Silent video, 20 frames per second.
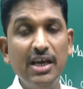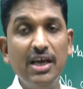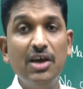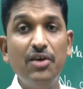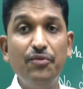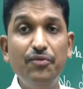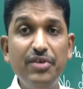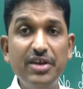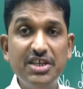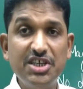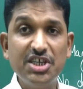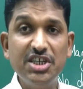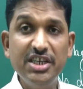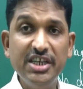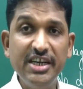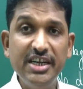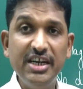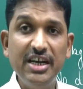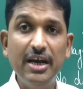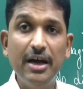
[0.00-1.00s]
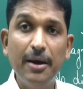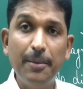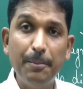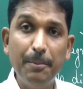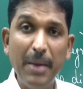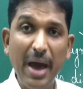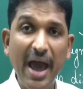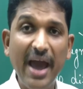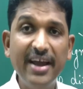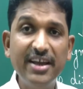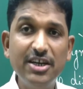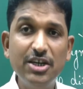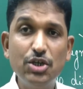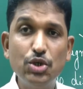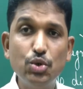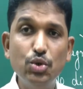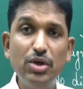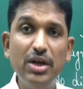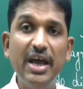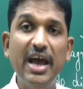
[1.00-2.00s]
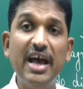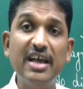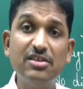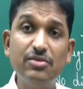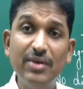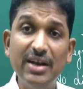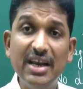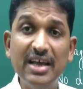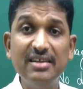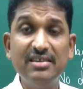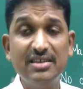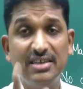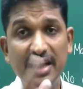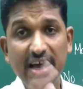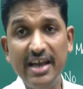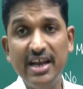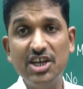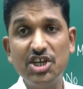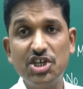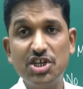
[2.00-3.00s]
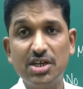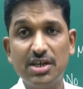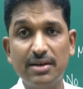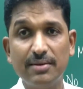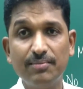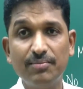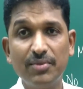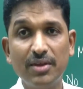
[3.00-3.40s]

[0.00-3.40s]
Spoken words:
which need magnitude as well as direction.